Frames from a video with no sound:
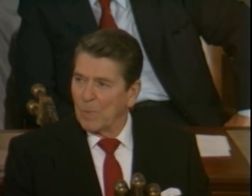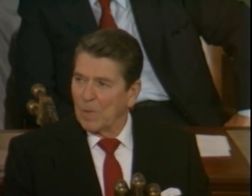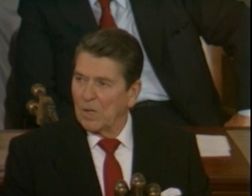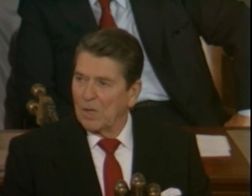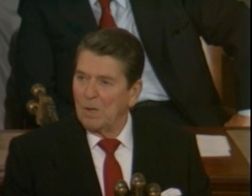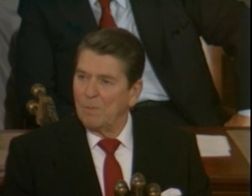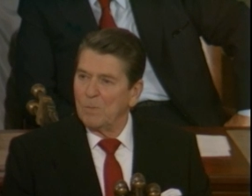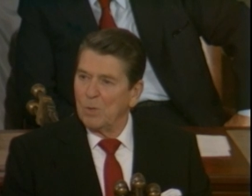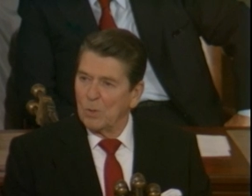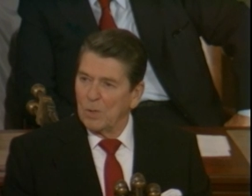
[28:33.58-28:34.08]

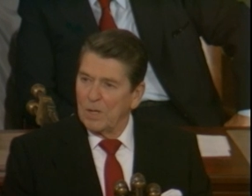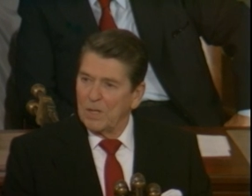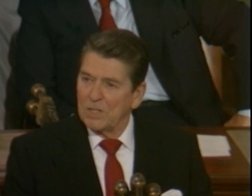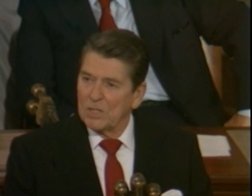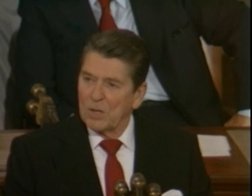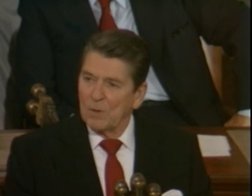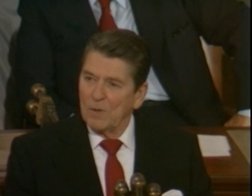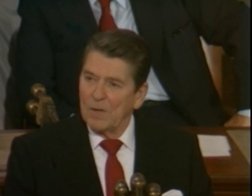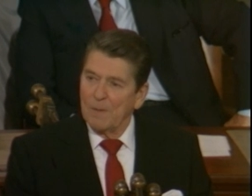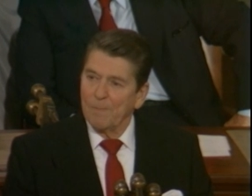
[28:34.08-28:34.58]

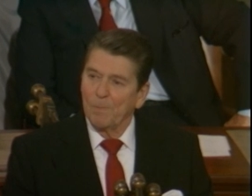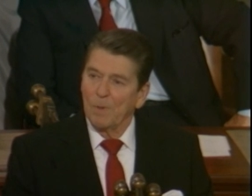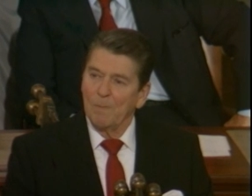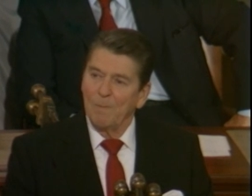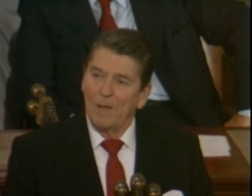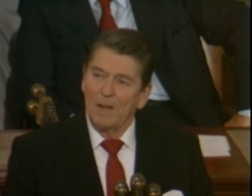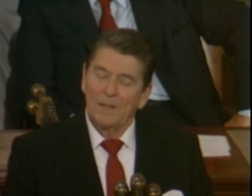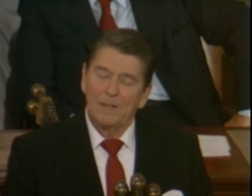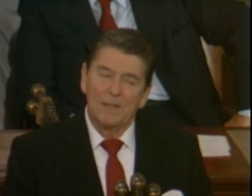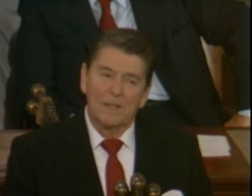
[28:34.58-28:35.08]
communities are
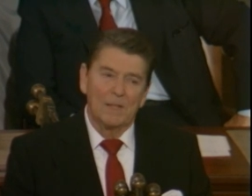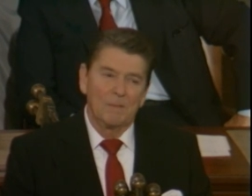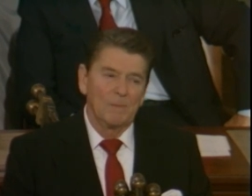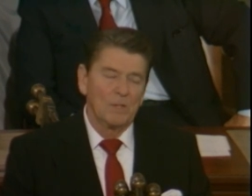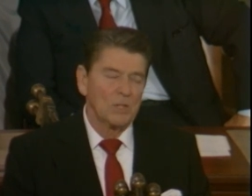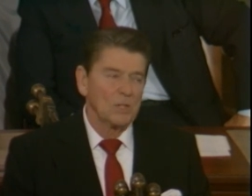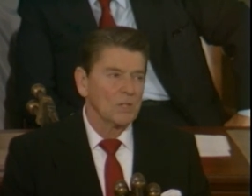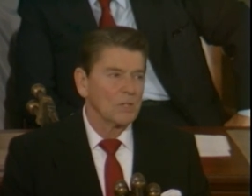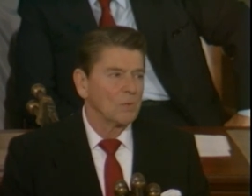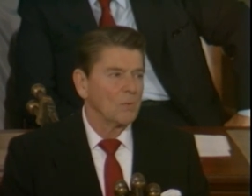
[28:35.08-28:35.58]
implementing the
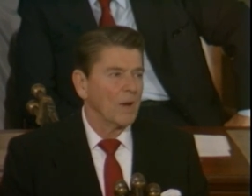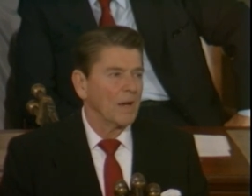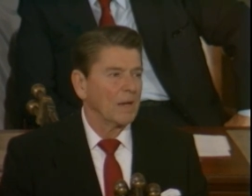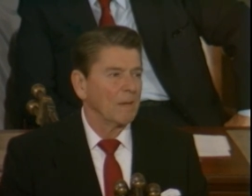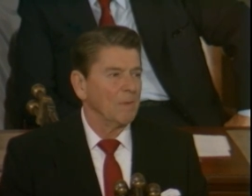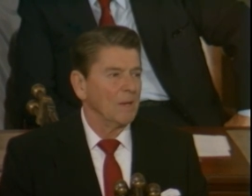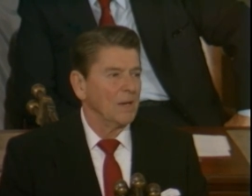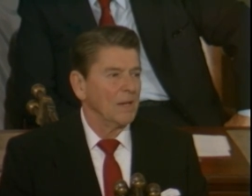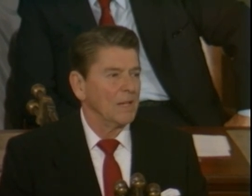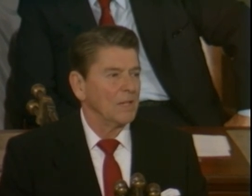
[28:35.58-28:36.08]
Commission's
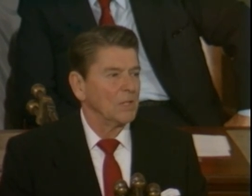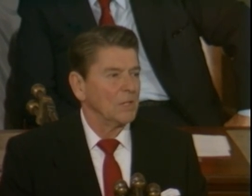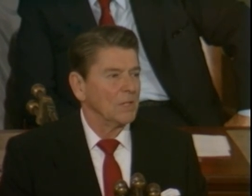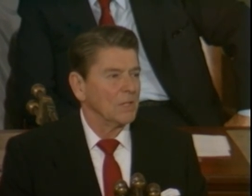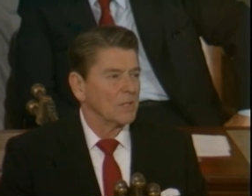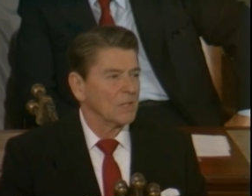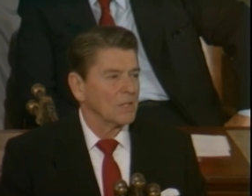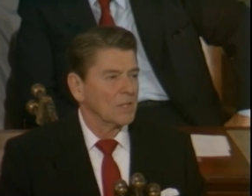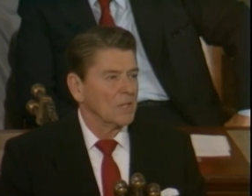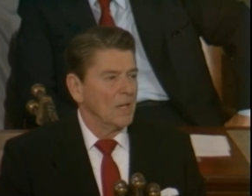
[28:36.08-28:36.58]

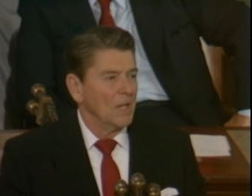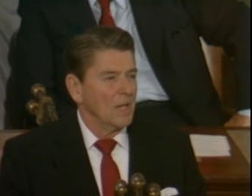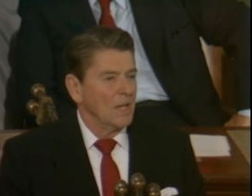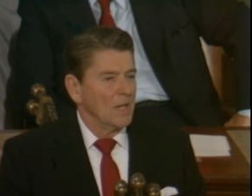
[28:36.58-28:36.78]
recommendations.